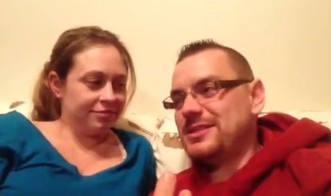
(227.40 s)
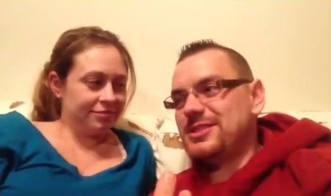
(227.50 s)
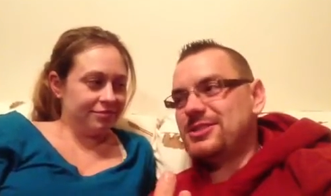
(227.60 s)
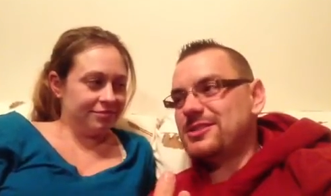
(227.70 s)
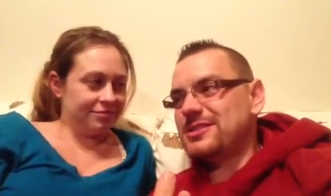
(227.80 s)
Speaker 1: of
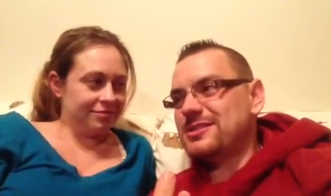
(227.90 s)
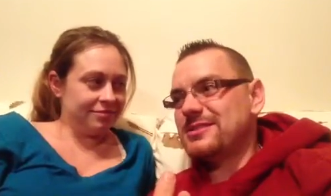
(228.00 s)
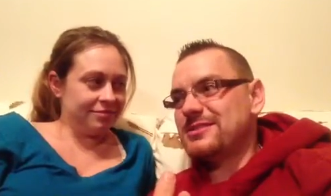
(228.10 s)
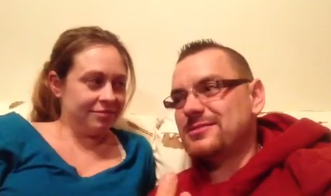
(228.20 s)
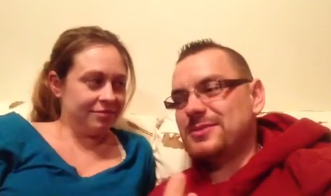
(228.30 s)
years
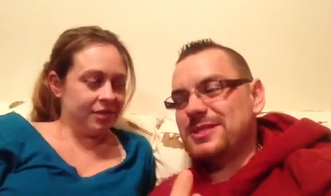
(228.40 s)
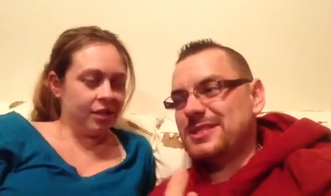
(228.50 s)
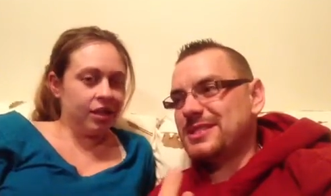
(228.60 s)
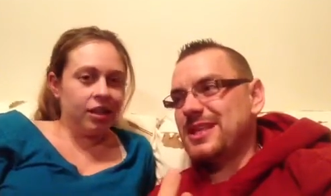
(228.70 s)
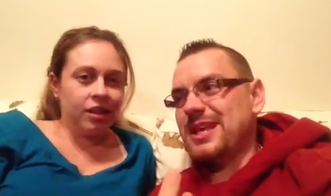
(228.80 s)
with
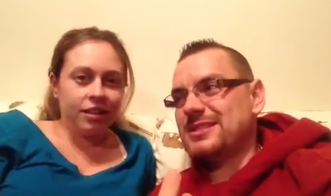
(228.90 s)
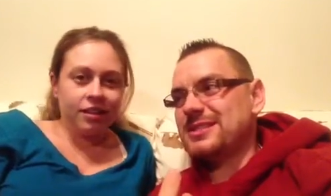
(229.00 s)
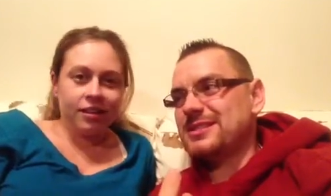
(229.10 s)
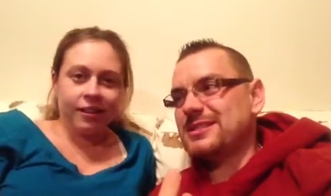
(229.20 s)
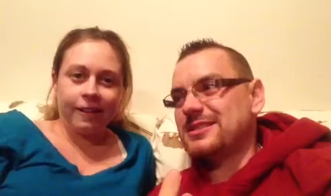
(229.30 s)

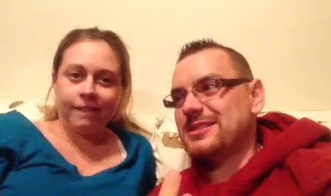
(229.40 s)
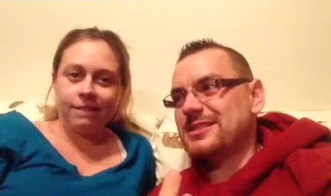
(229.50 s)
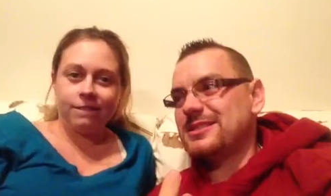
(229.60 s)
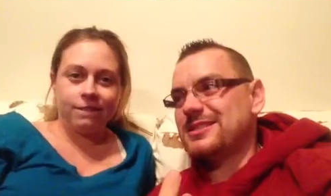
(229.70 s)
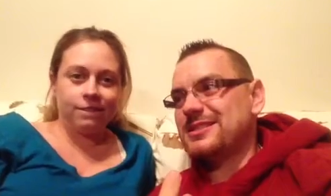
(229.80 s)
success.
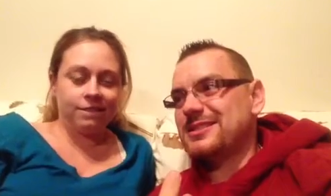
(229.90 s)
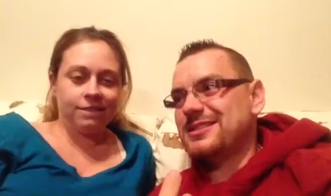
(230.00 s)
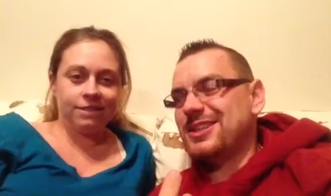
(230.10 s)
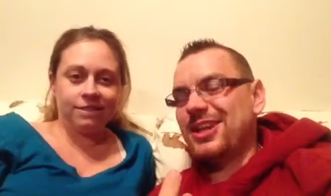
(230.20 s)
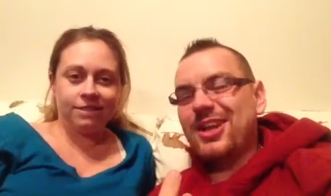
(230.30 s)

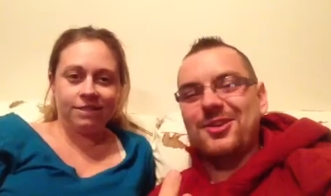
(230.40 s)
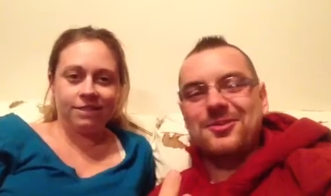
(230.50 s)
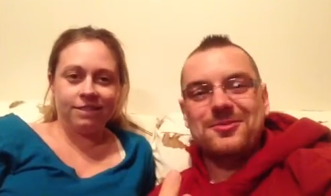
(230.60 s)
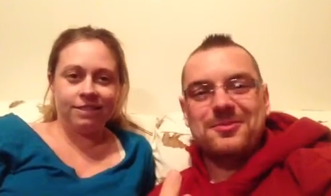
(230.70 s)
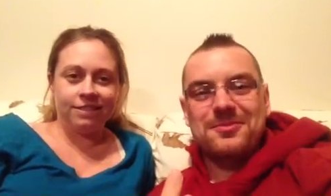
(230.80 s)
You
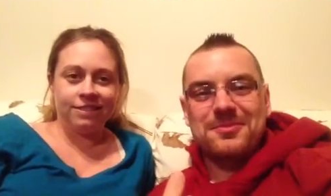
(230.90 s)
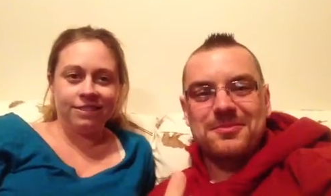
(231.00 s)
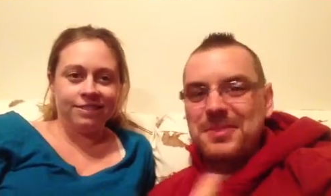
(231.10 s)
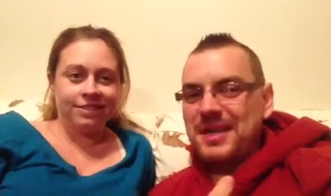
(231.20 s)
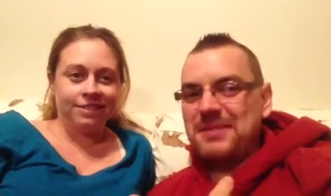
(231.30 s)
know,
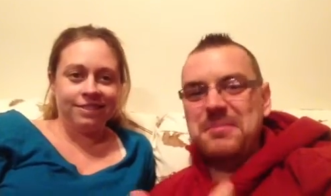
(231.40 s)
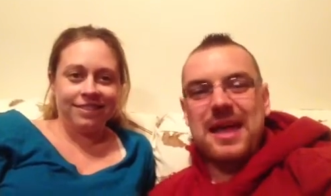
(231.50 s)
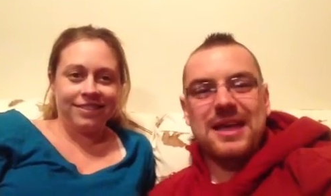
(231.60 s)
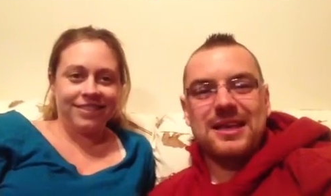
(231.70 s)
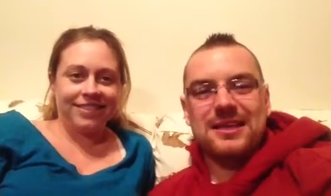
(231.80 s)
Big
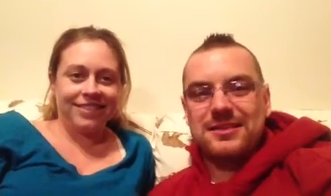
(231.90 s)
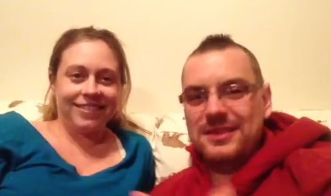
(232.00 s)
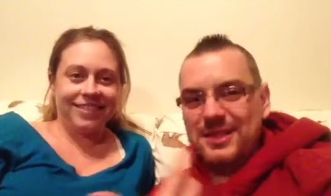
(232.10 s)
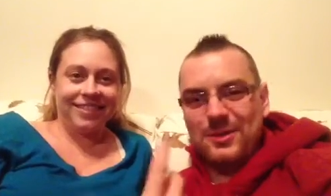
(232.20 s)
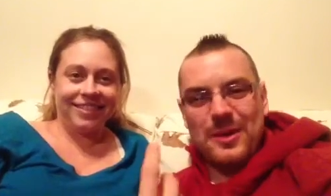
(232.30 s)
men,
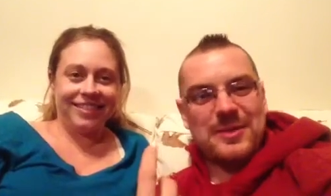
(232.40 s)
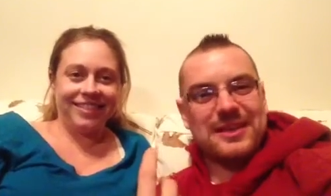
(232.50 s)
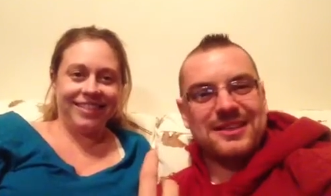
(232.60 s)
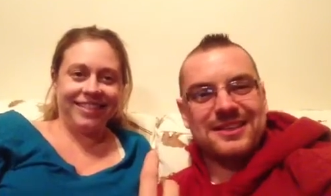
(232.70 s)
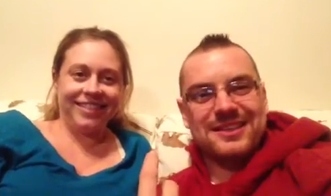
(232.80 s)
little
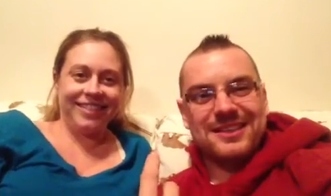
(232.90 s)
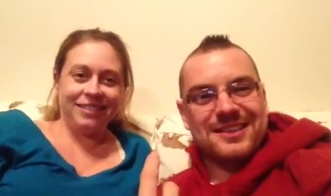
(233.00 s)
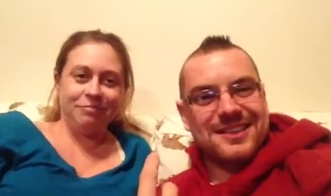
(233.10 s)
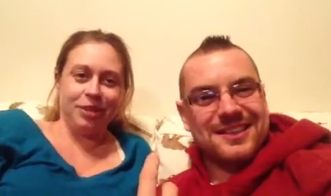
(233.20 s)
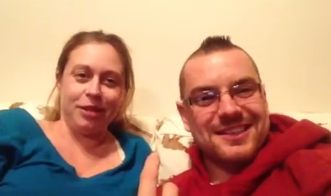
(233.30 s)
women.
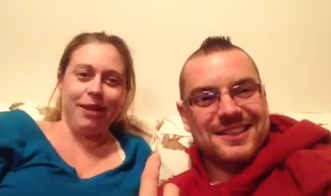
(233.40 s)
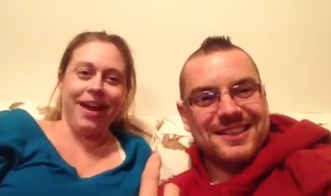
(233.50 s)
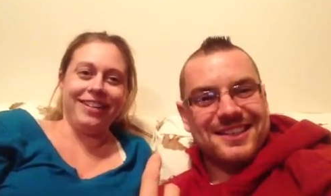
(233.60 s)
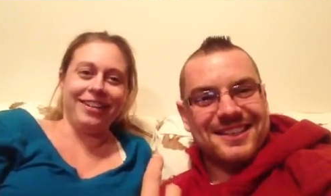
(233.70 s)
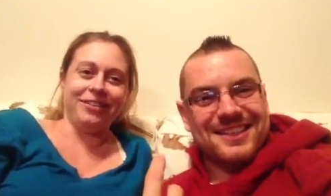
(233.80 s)
Speaker 2: Big
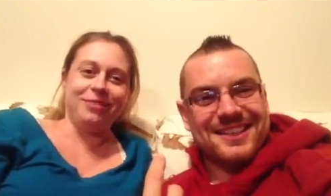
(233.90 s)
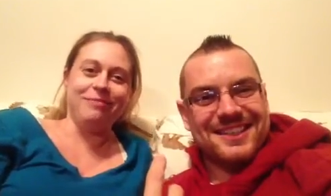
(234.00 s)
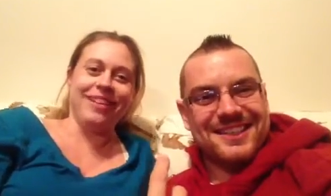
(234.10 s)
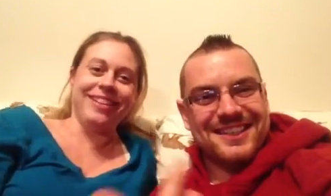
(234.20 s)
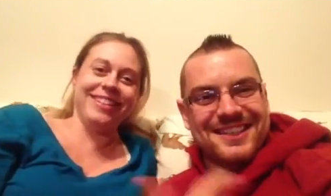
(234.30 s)
man, little woman.